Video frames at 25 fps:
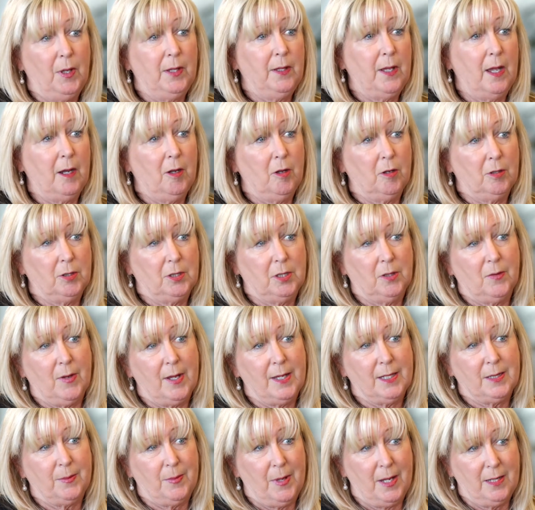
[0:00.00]
when that got too
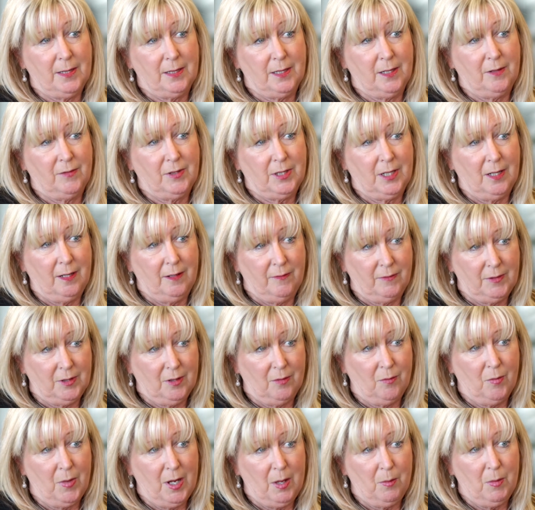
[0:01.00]
expensive, she lived
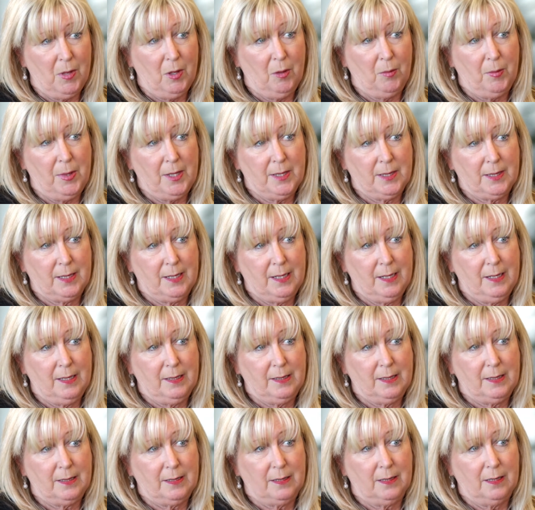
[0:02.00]
on wheat meal
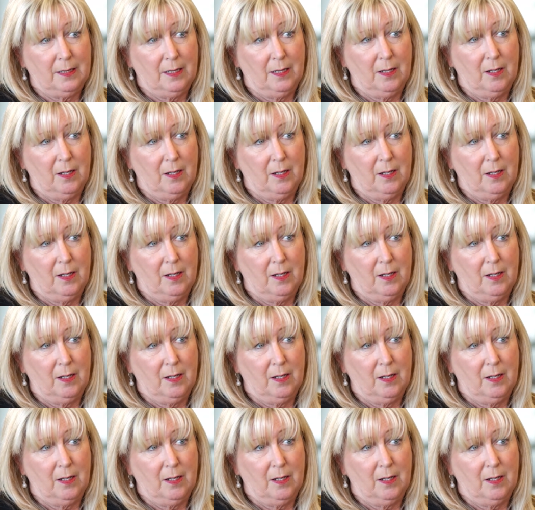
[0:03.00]
biscuits.